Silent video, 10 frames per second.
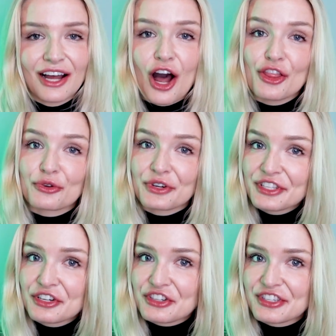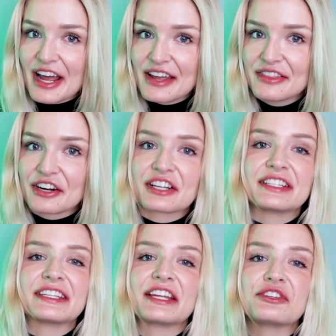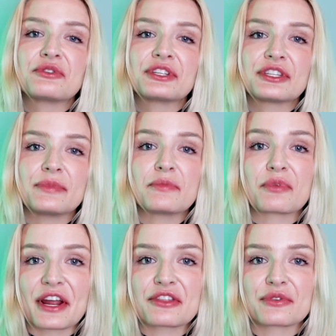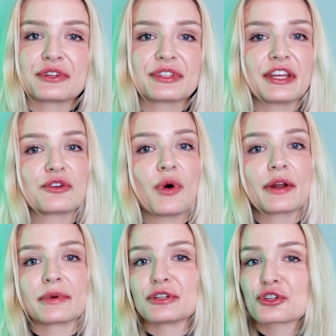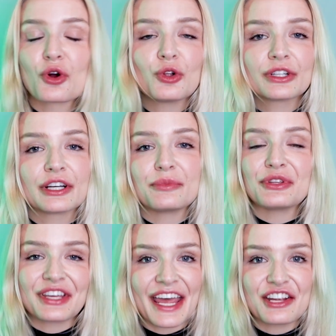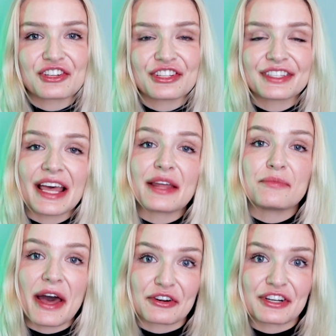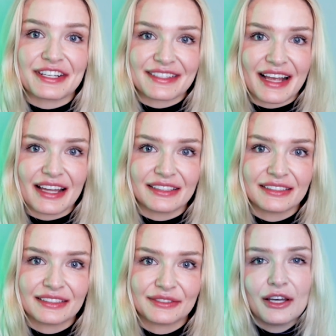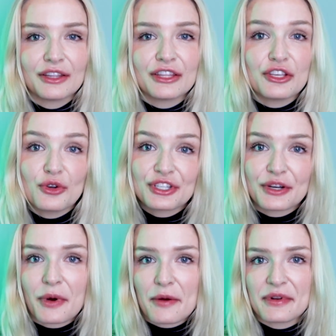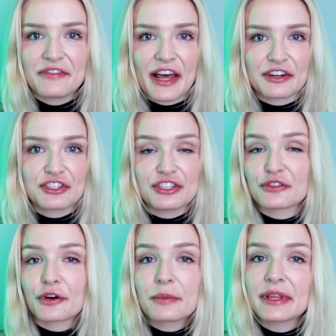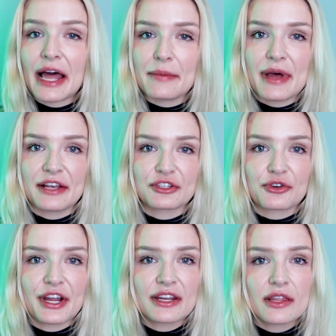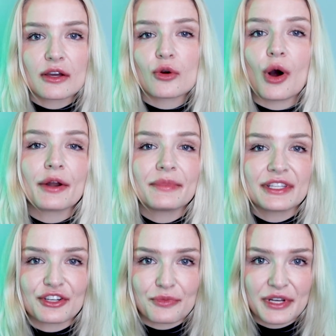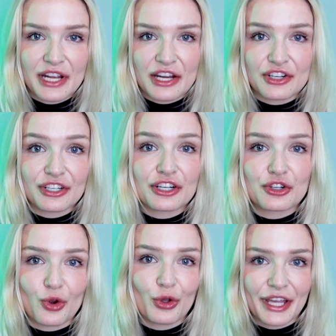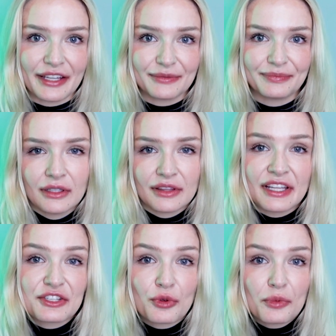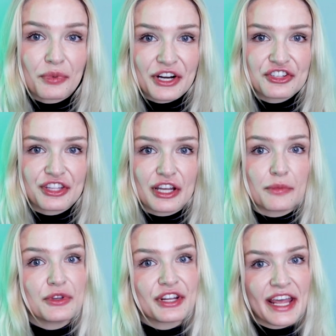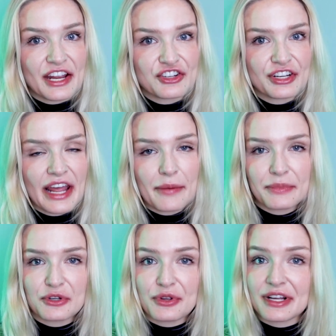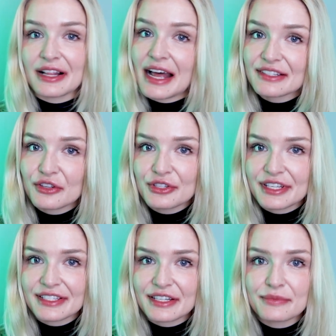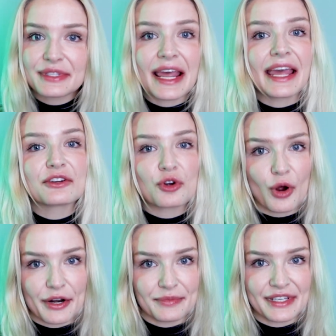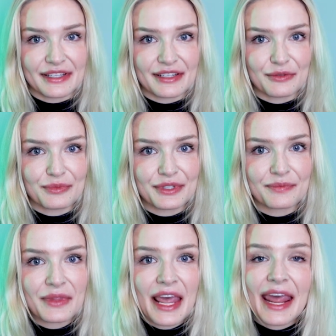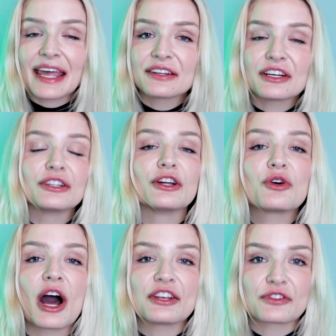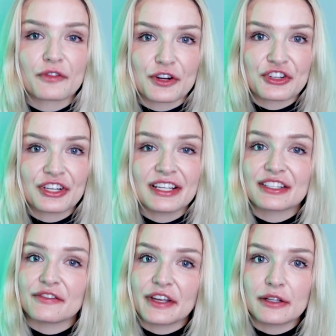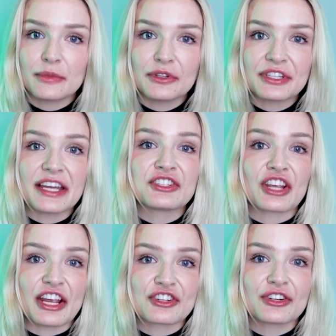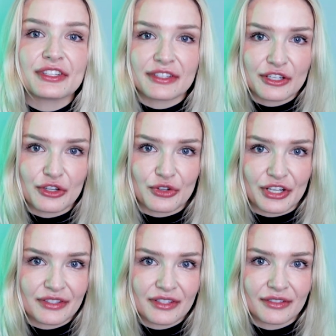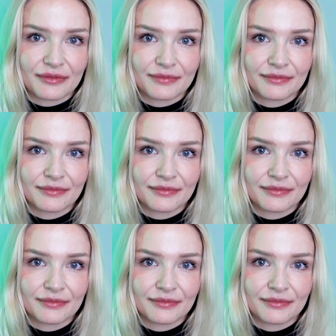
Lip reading: On the research side, there are continuing to be breakthroughs in quantum control, communications, and battery design. The US Department of Energy's Fermilab has created the Quantum Instrumentation Control Kit. This will bridge the communication gap between classical systems and quantum systems, and a low-cost version is available to educational institutions.